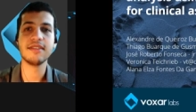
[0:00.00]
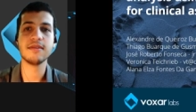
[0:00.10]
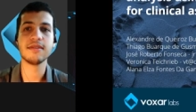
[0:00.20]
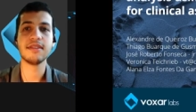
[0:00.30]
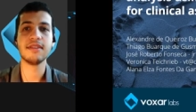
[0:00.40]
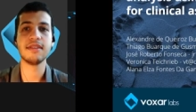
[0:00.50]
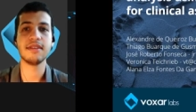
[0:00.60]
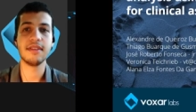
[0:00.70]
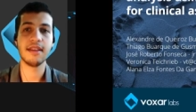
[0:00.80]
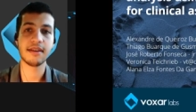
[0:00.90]
using
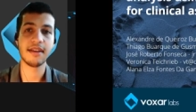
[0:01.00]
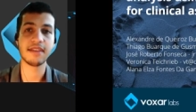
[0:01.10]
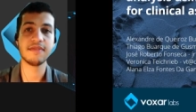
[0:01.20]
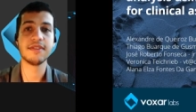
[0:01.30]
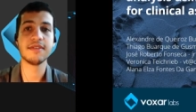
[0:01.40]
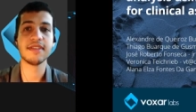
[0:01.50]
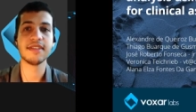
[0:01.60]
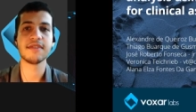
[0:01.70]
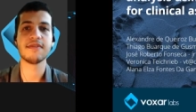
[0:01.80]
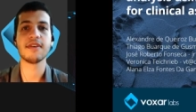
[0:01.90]
the connectivity
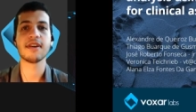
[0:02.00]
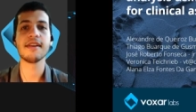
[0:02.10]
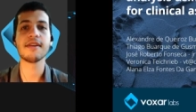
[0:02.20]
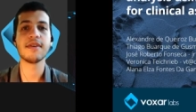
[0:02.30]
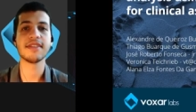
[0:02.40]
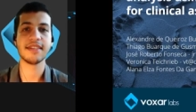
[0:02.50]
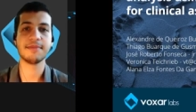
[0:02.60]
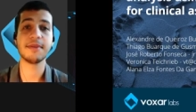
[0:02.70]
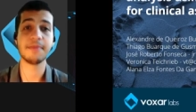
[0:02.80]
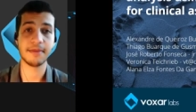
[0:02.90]
sensor for clinical
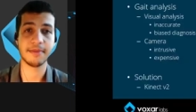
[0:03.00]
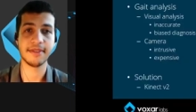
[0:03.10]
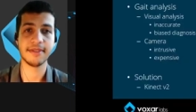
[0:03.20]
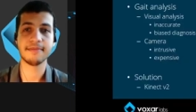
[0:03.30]
assessment purpose.